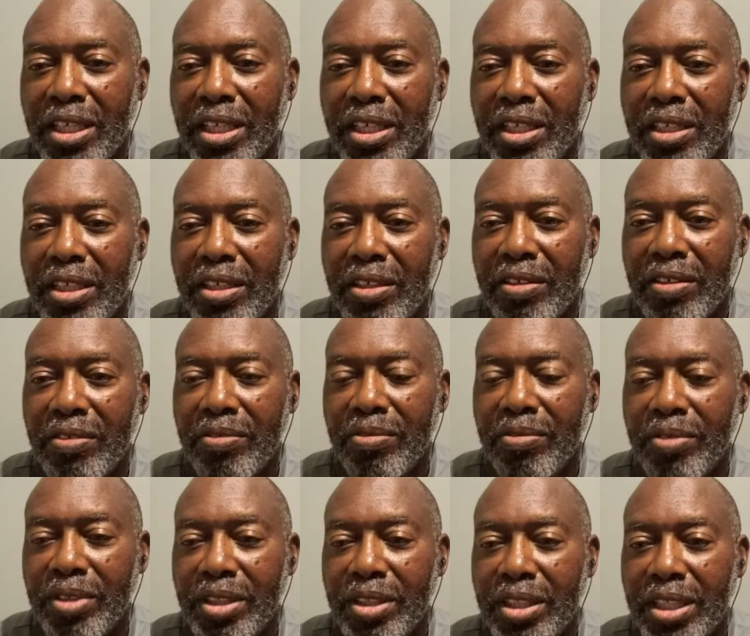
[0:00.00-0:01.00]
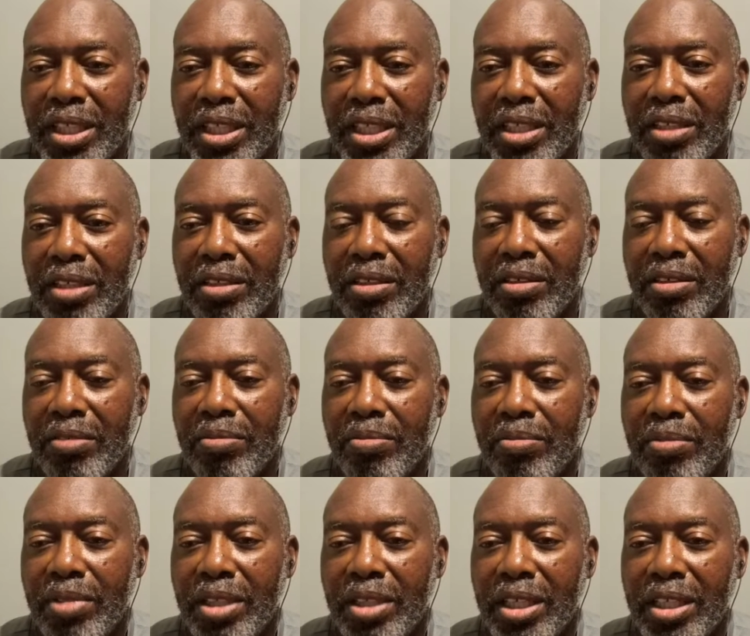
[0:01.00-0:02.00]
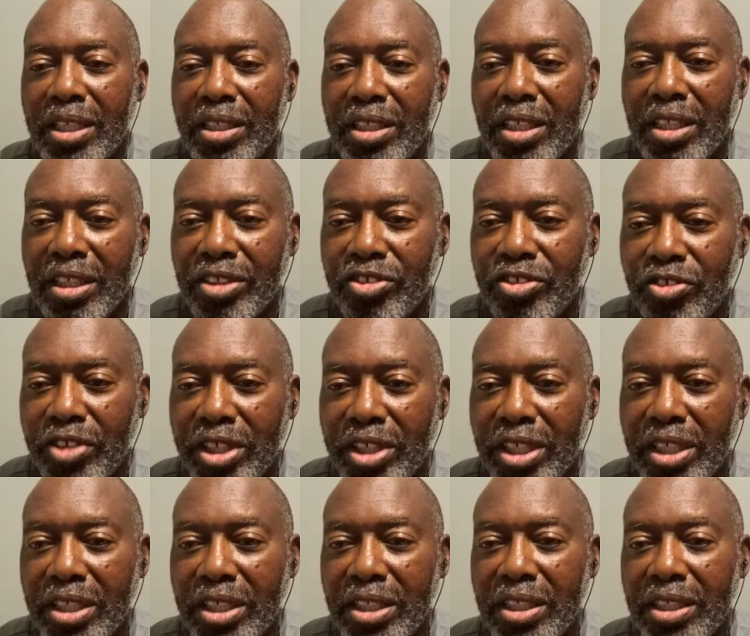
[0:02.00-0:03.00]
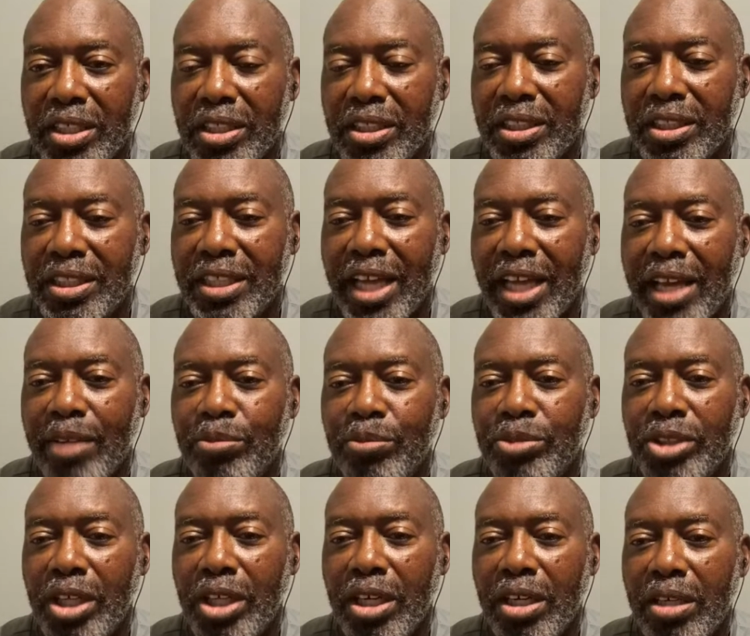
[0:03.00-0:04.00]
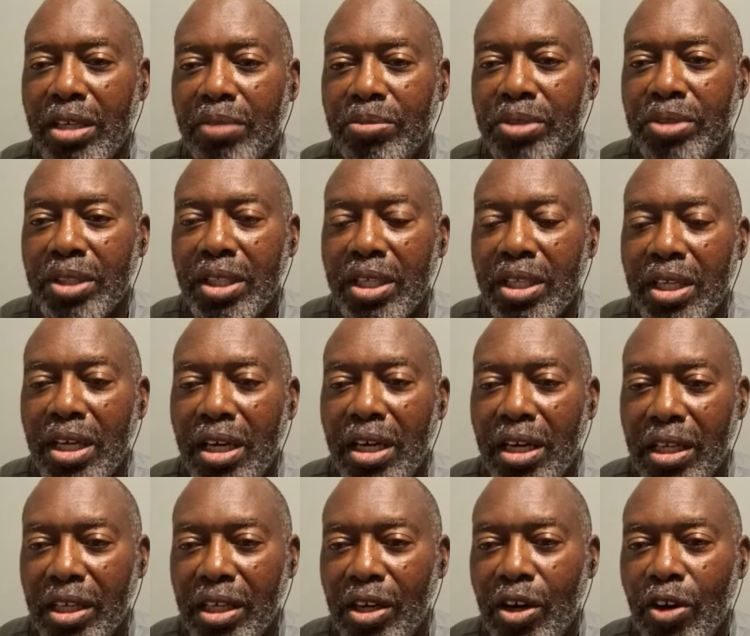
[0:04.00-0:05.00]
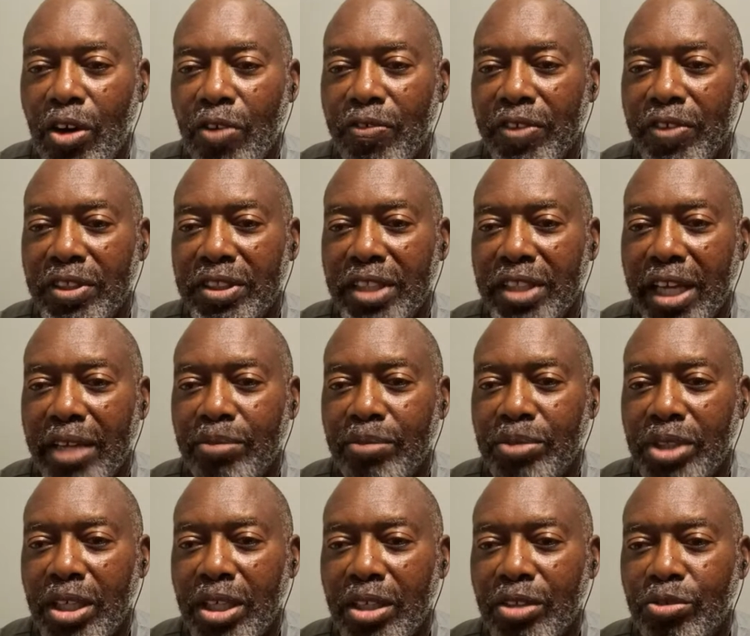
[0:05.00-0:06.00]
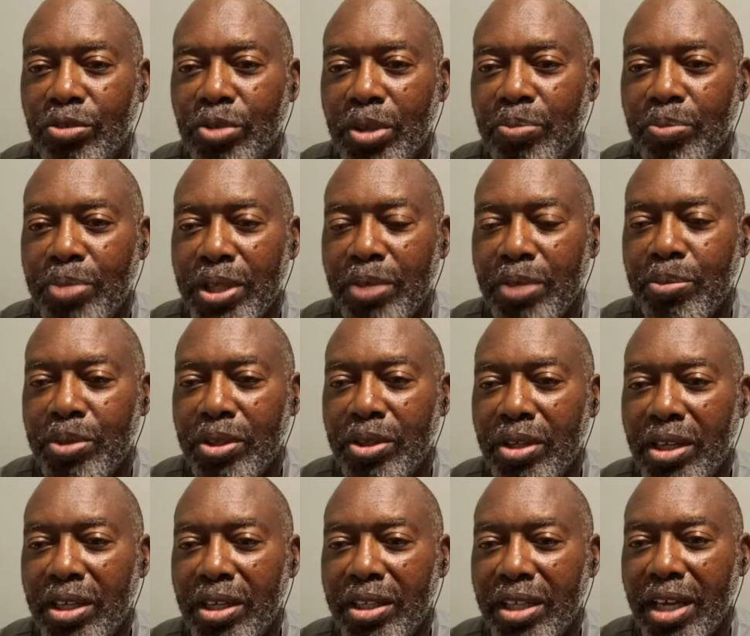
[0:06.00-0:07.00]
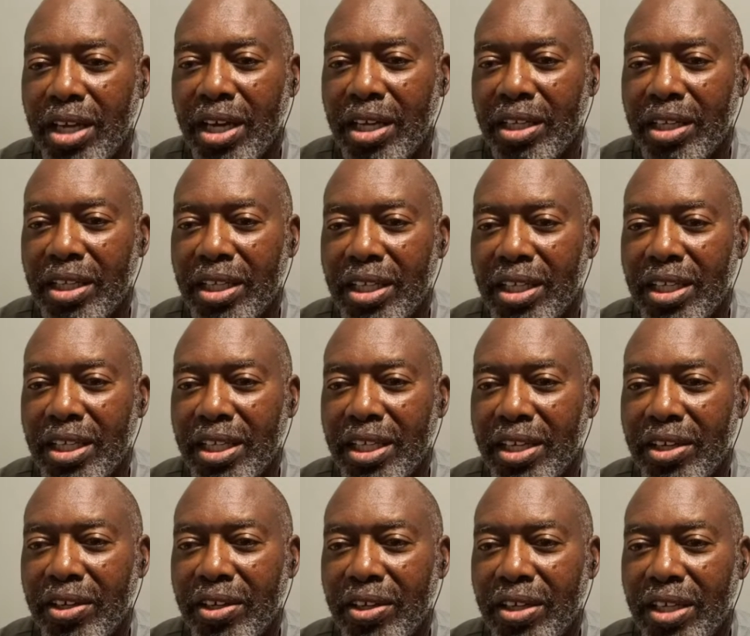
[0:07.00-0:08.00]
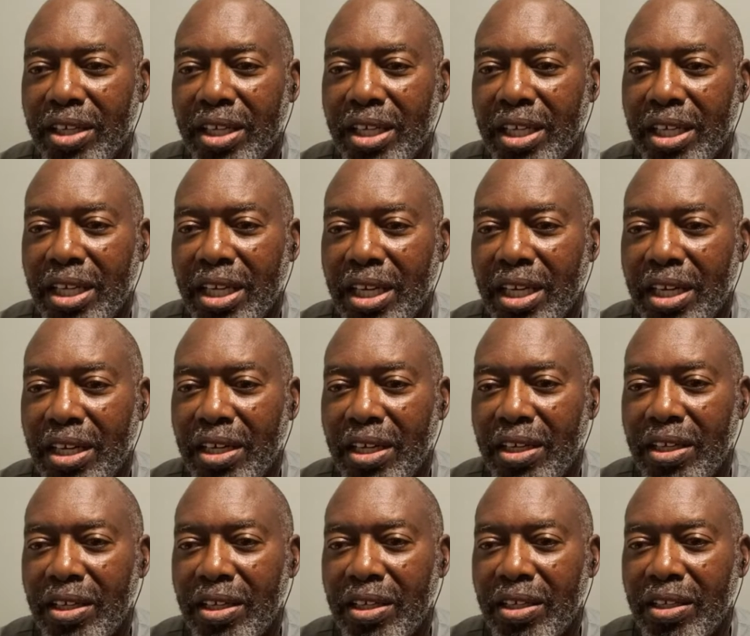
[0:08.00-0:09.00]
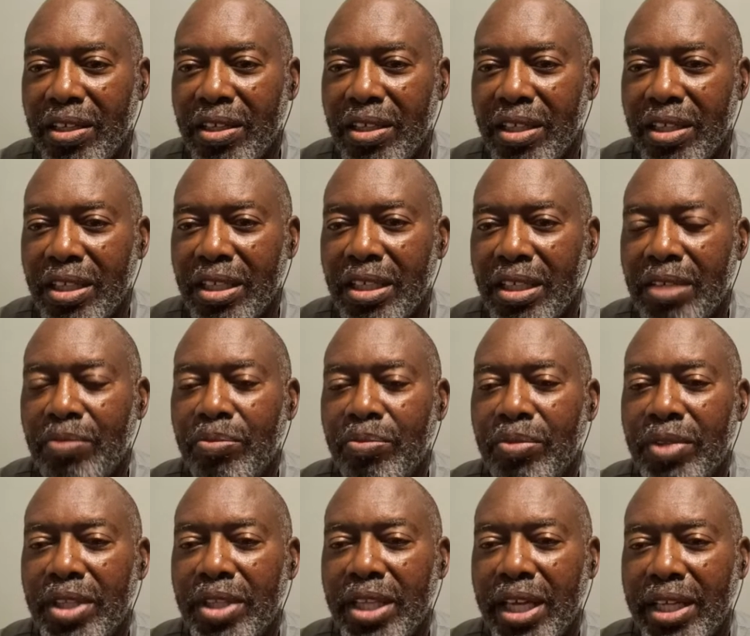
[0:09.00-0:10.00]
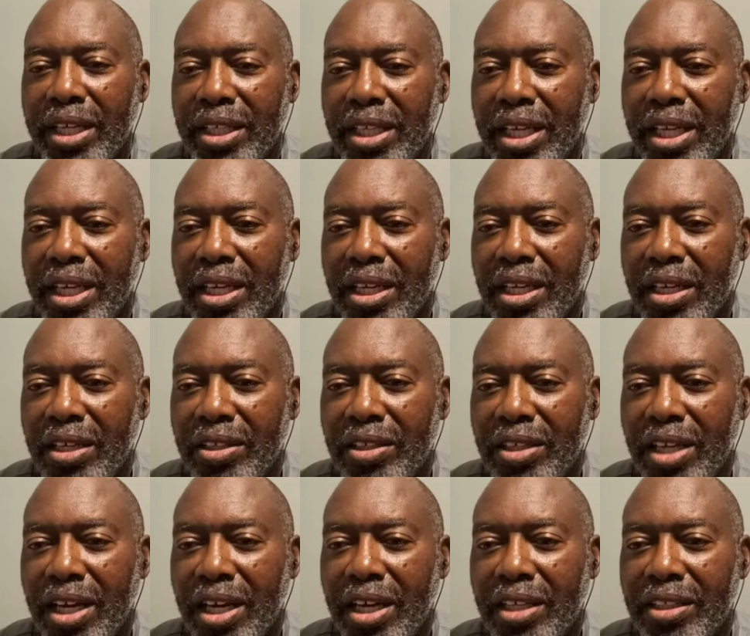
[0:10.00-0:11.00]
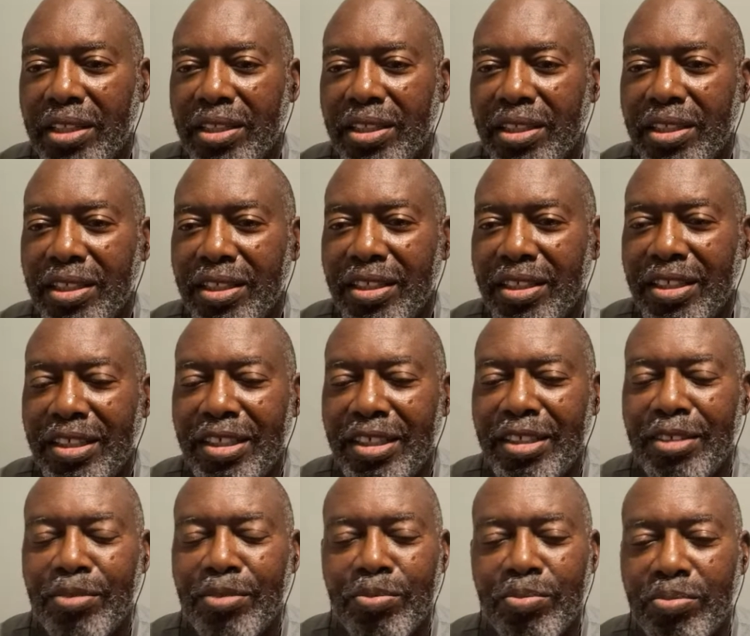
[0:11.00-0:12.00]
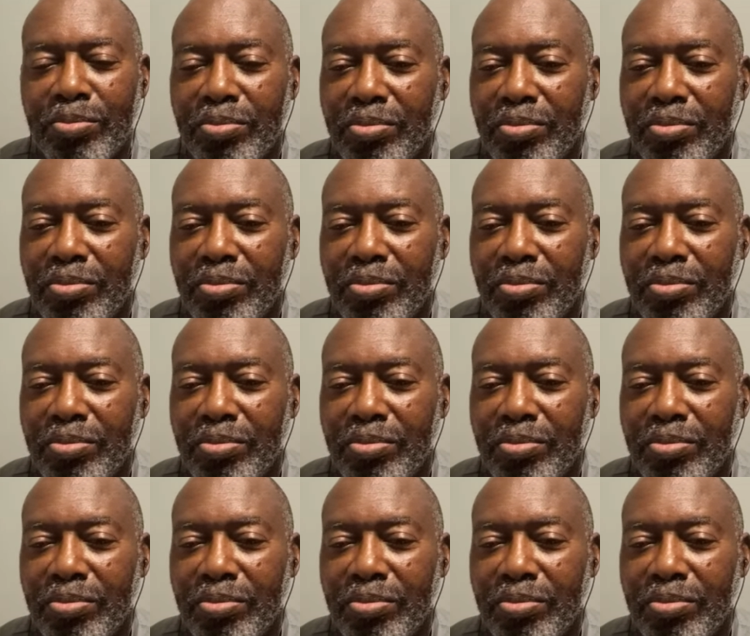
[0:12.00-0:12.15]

uh, the industry type jobs or the office type jobs where people are not in there, uh, that they are not uh,